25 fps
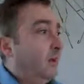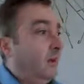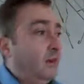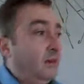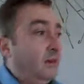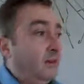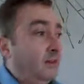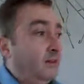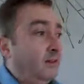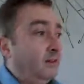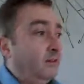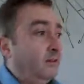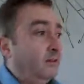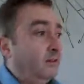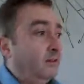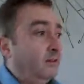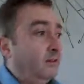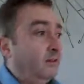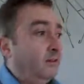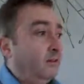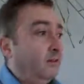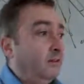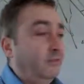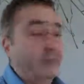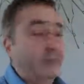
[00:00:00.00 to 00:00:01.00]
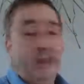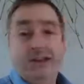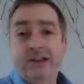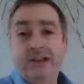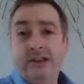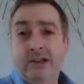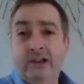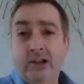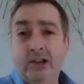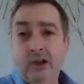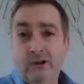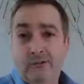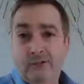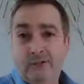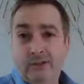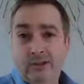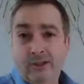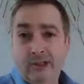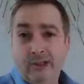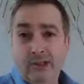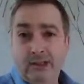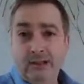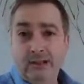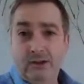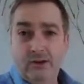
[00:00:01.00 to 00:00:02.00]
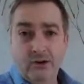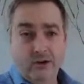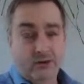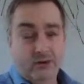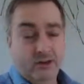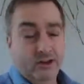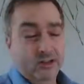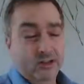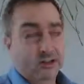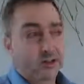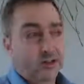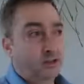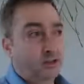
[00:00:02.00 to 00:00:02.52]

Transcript: And then you go for the encourage.